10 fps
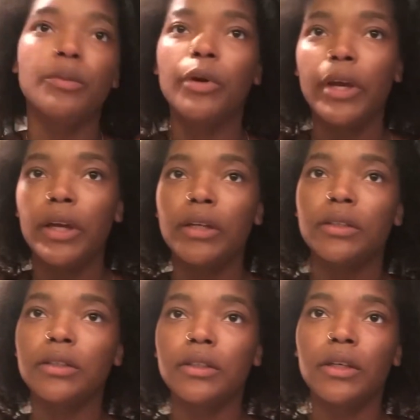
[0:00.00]
Okay,
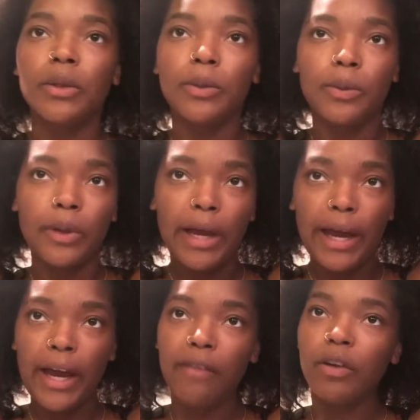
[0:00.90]
so I
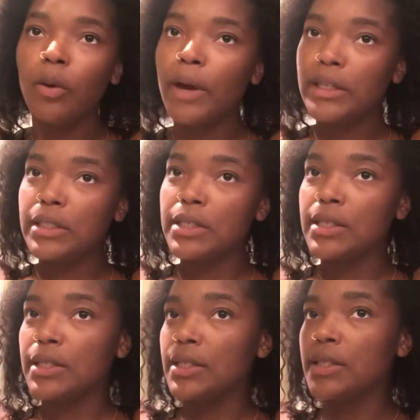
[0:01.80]
haven't quite
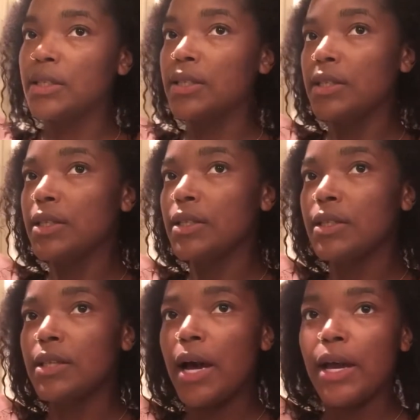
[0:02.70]

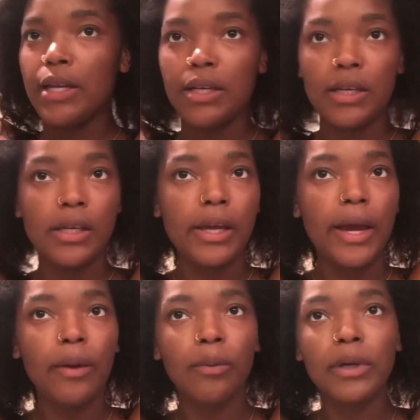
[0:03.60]
decided
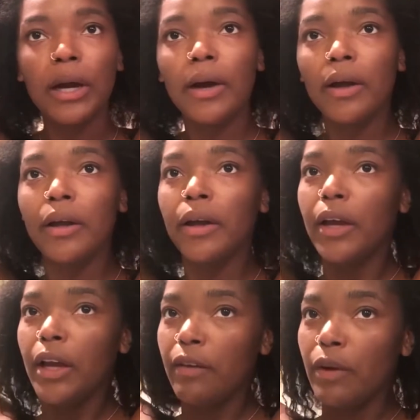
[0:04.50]
yet
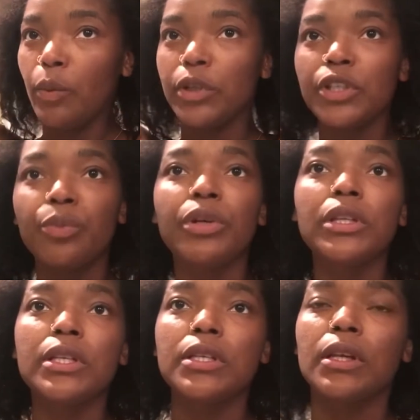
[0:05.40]
if I wanted to put
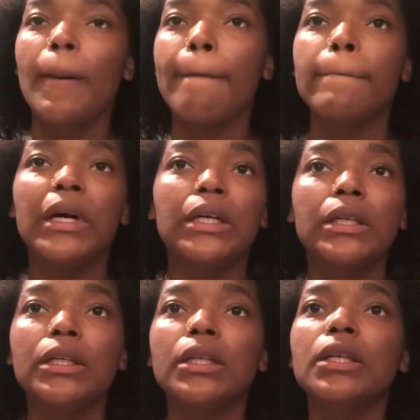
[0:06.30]
this in a
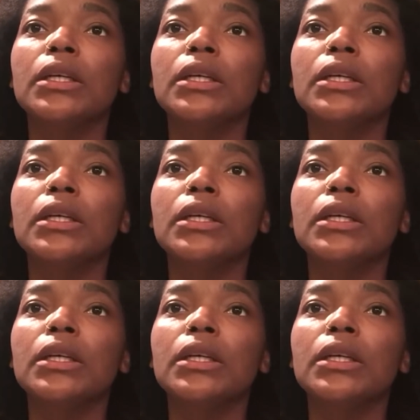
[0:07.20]
bun